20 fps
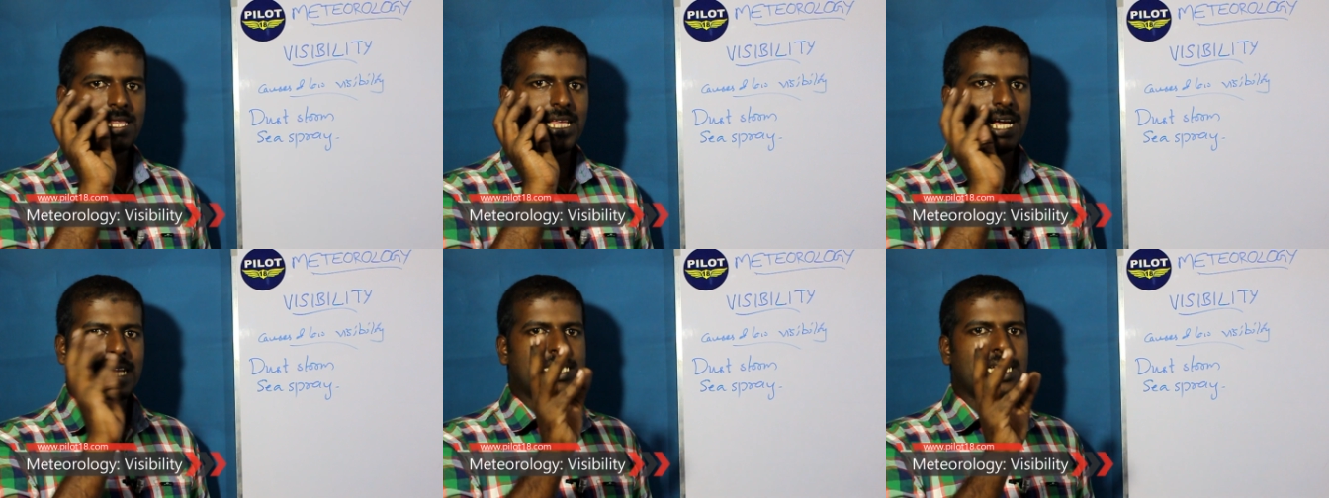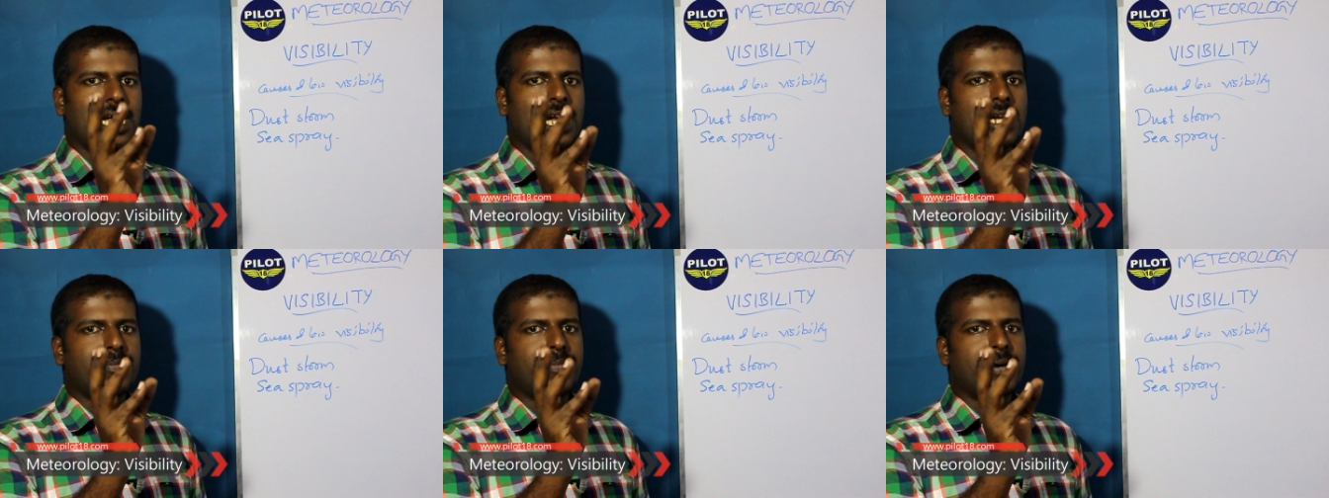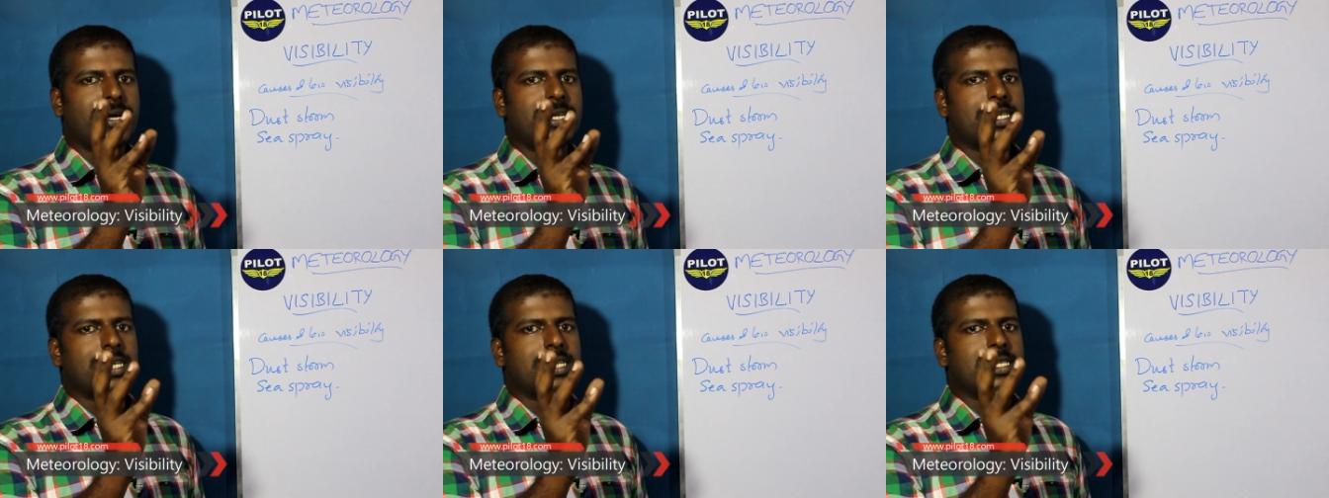That salt
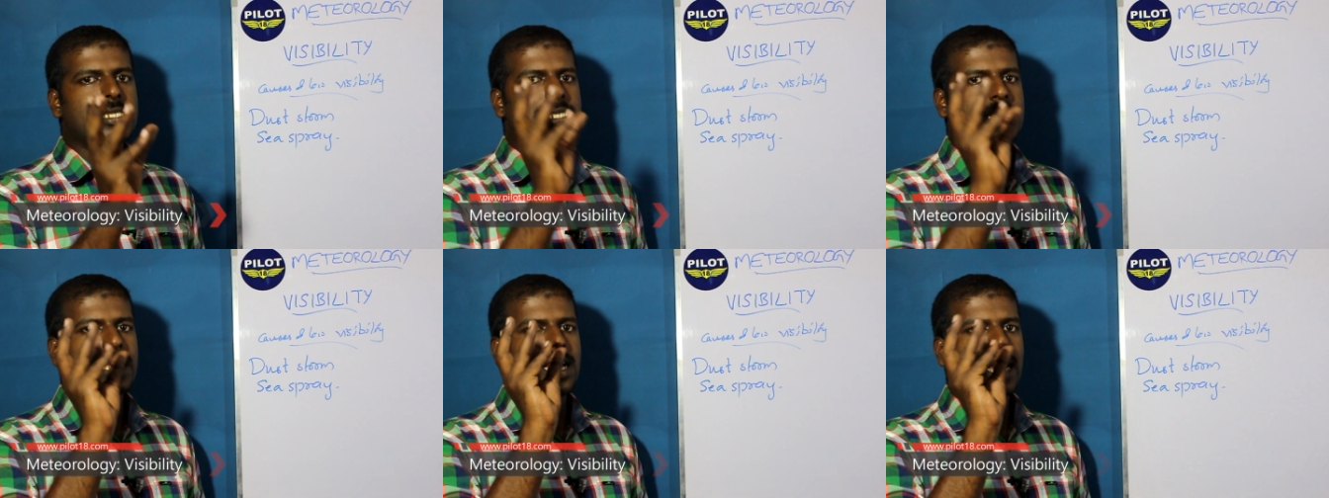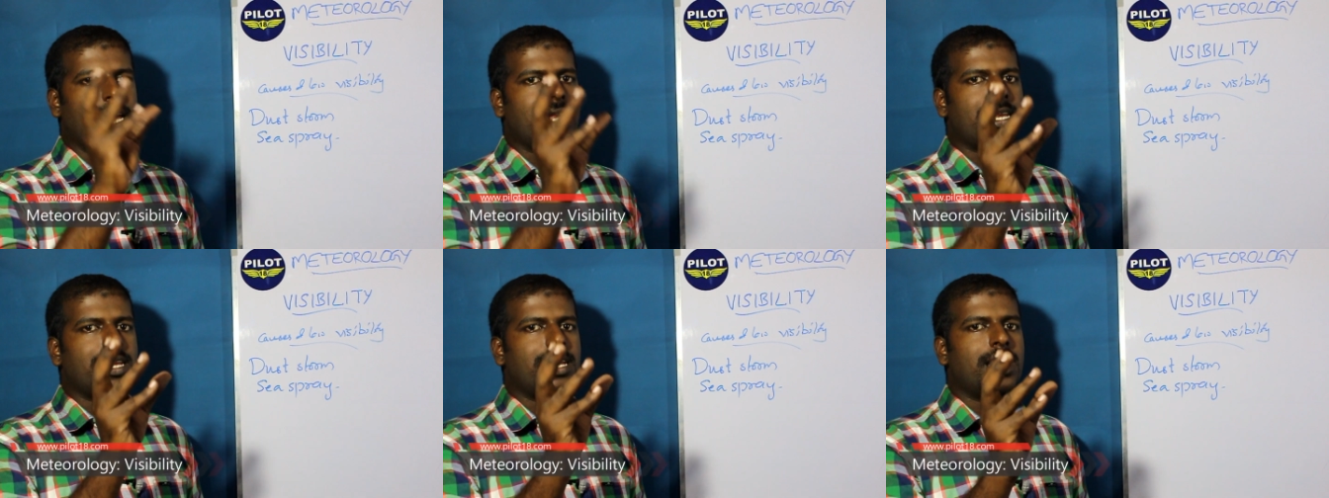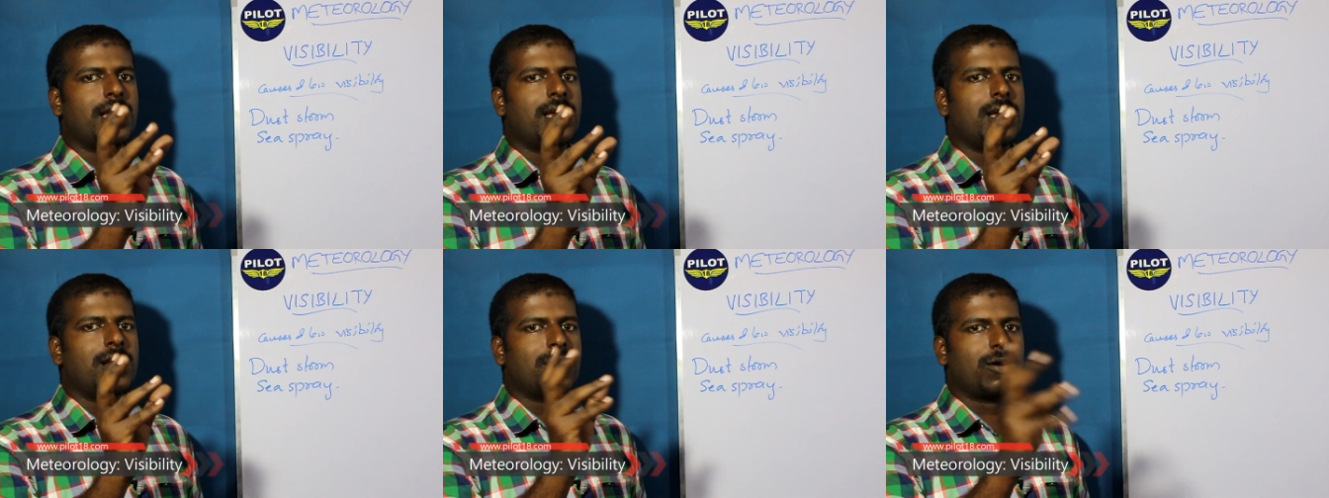particles can
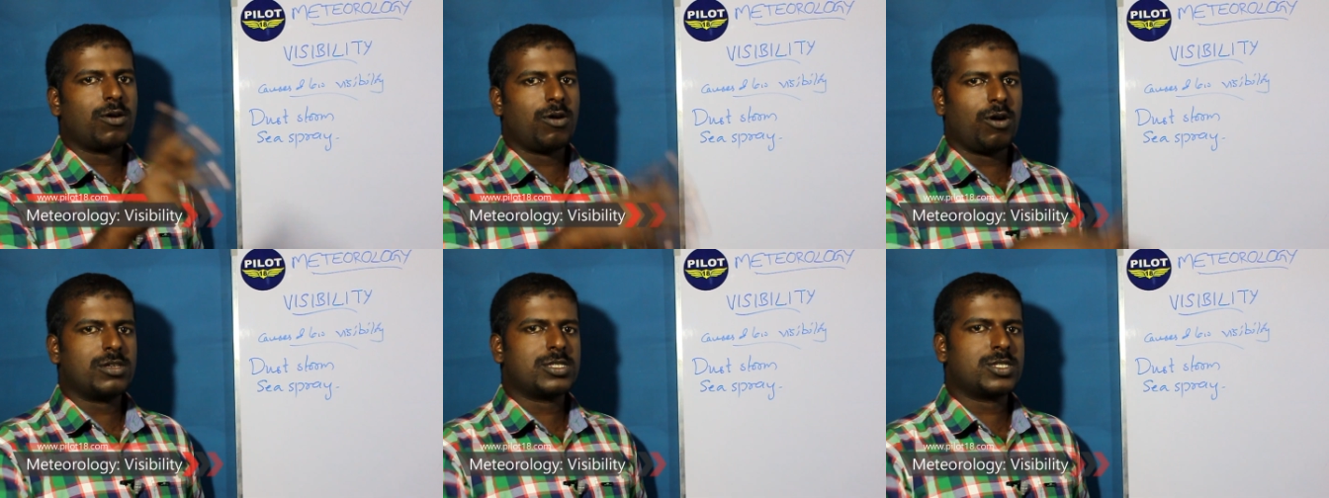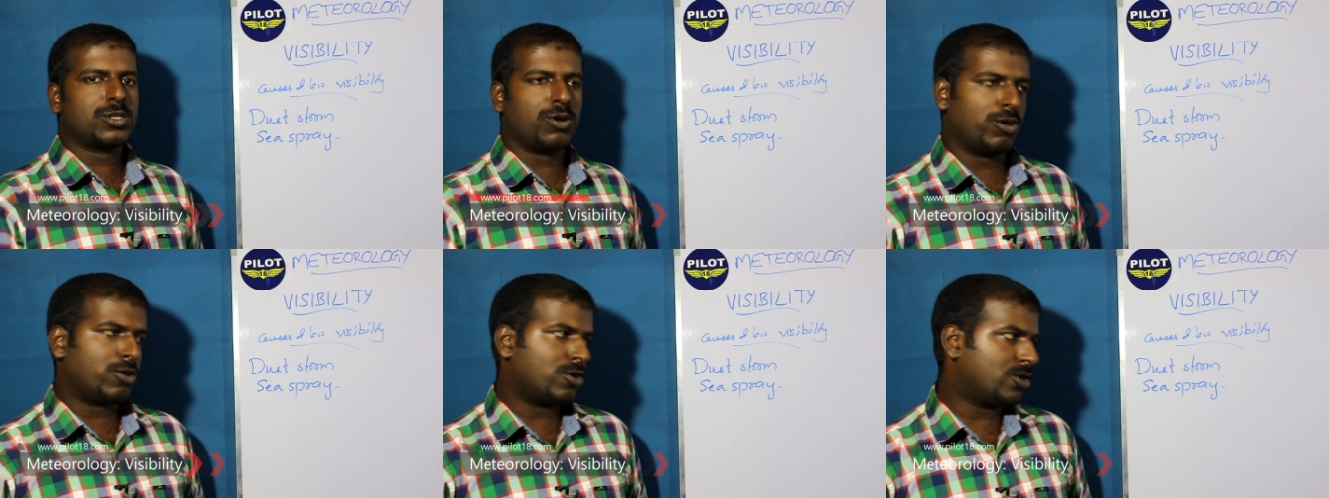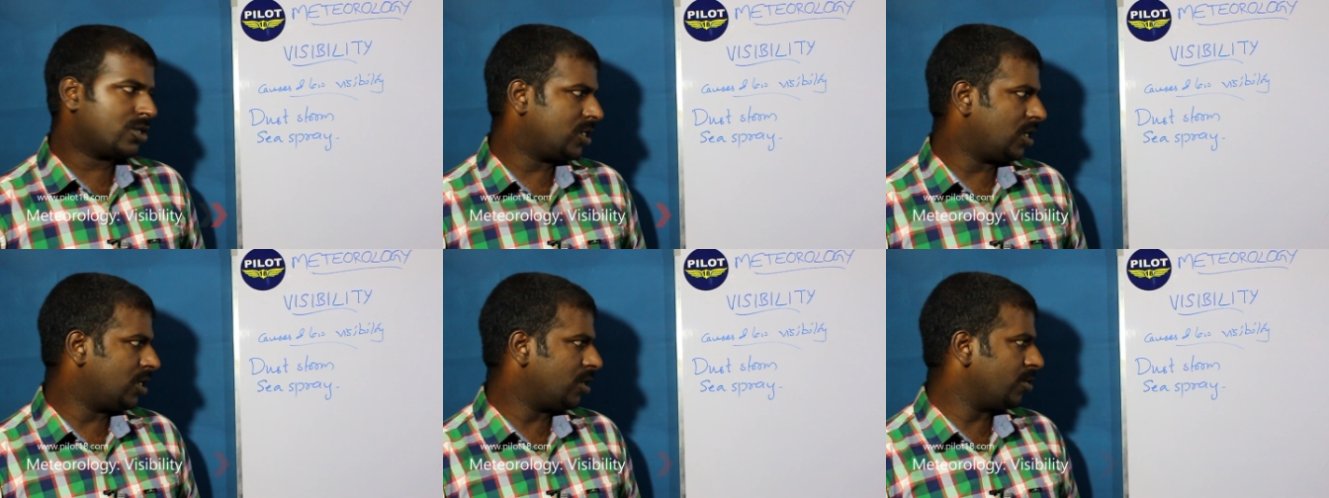cause
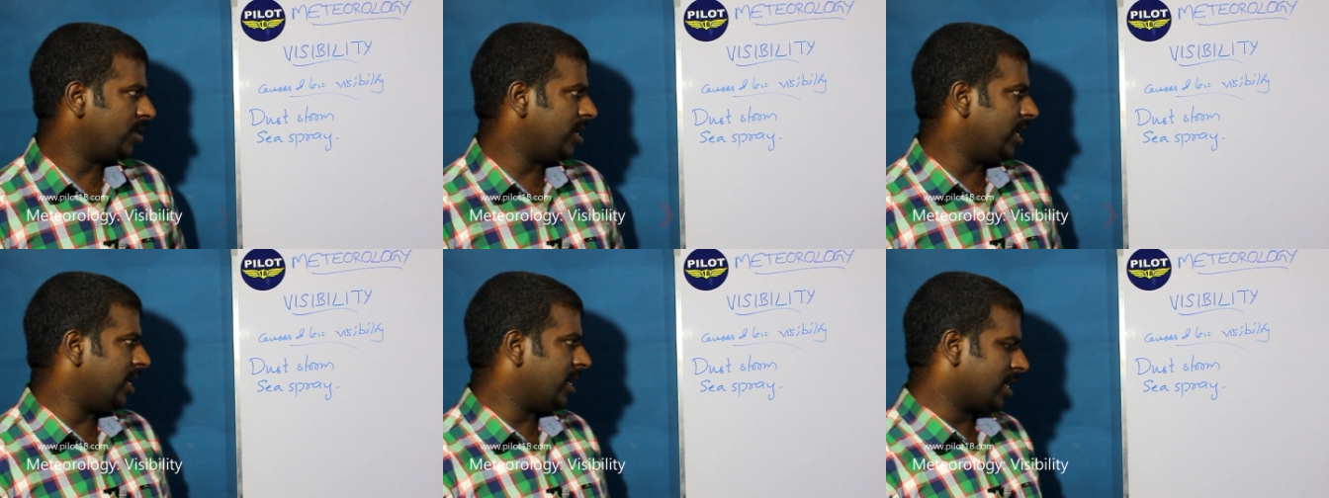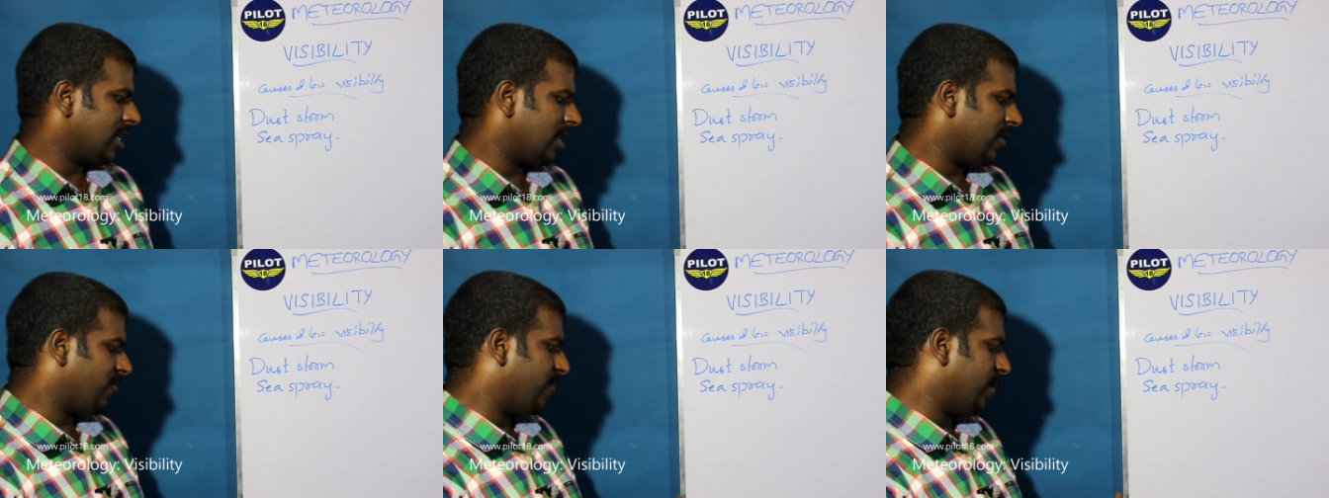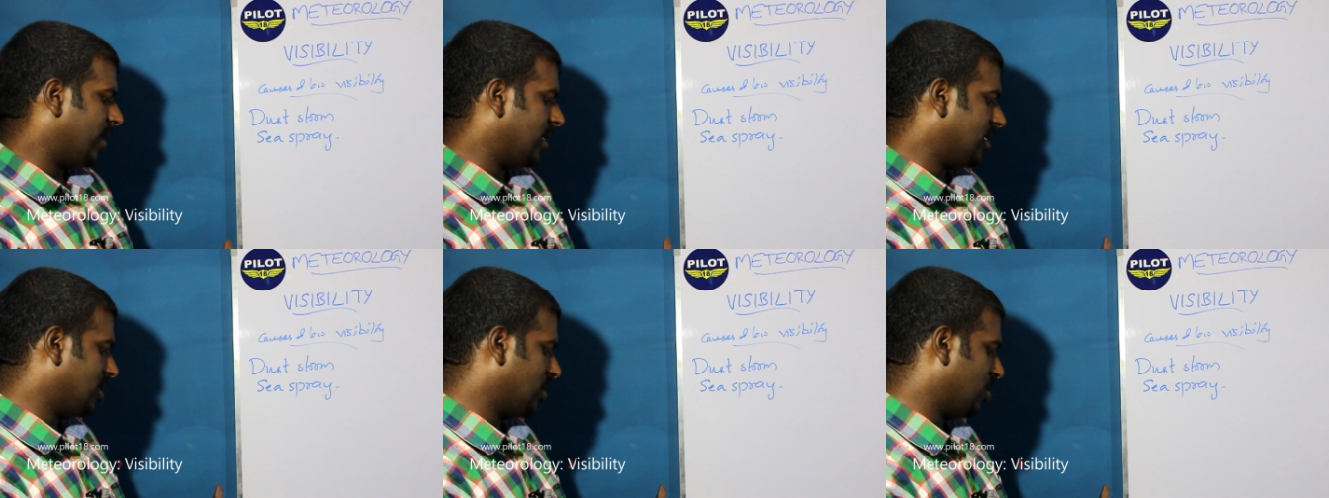corrosion to the
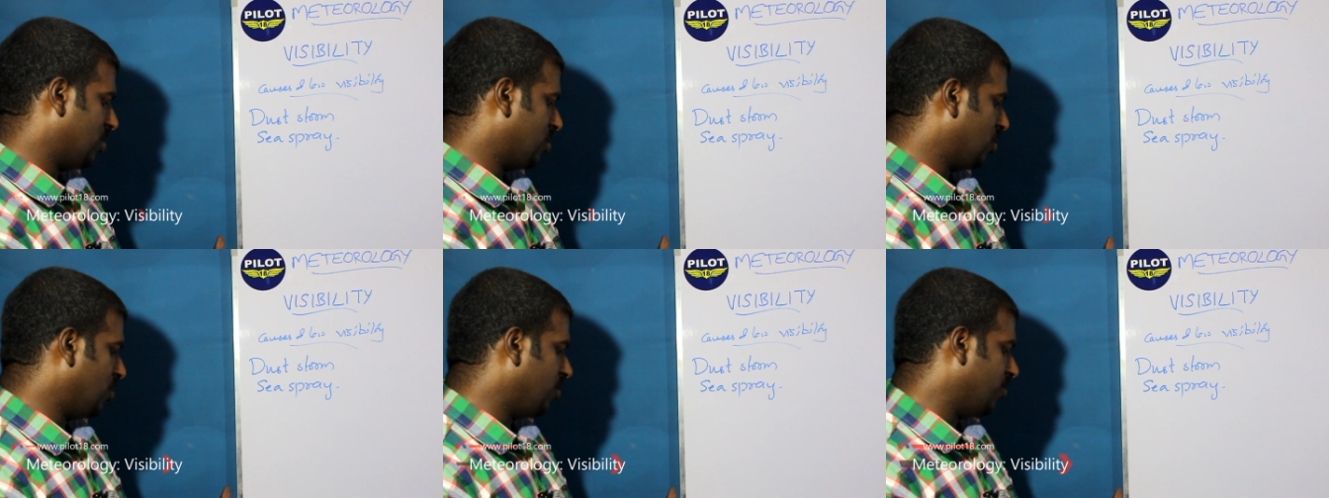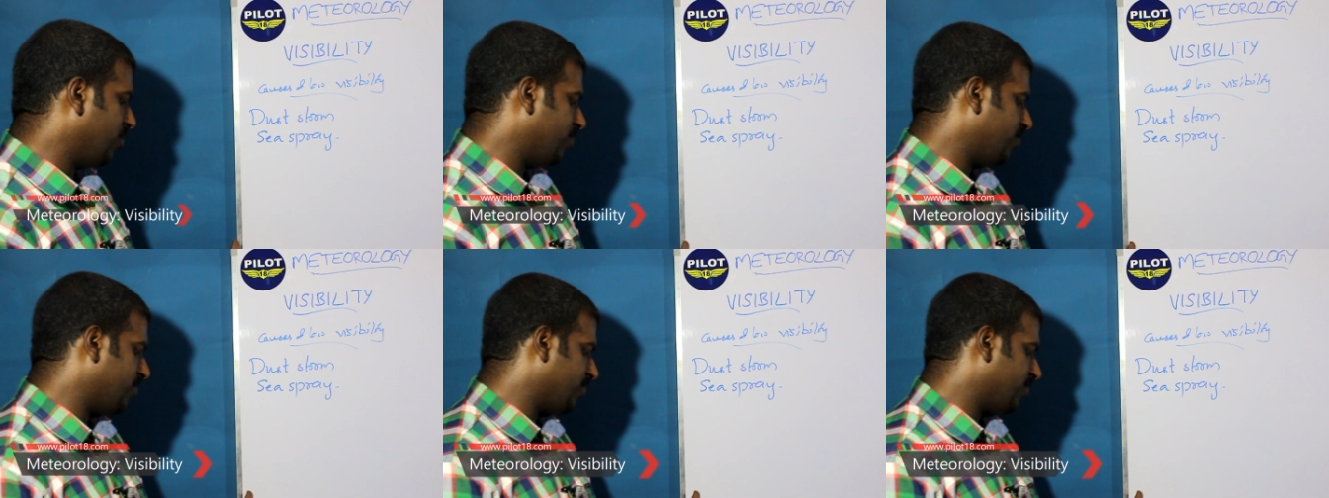aircraft parts also.